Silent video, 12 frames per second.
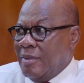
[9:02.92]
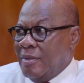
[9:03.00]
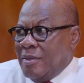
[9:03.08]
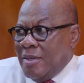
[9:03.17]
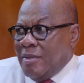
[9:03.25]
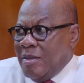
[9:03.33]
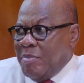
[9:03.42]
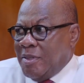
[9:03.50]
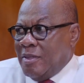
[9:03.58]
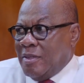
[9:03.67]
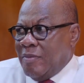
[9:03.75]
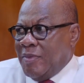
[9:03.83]
It's not the
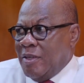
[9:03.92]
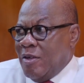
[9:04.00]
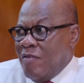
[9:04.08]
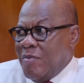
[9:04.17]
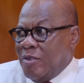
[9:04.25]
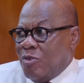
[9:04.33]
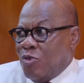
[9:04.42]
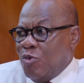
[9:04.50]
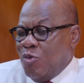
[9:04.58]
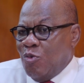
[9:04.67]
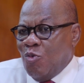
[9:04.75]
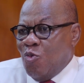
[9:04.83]
business yeah, of the government yeah. to
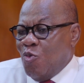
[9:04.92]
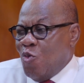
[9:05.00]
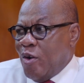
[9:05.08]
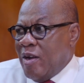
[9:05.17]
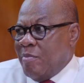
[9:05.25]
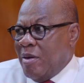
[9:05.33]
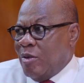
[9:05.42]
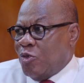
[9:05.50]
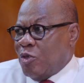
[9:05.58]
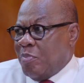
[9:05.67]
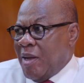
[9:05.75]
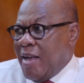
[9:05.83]
worry yeah, about
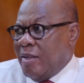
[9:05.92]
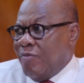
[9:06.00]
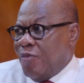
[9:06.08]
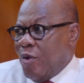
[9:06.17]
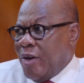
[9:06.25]
supplying yeah, forex.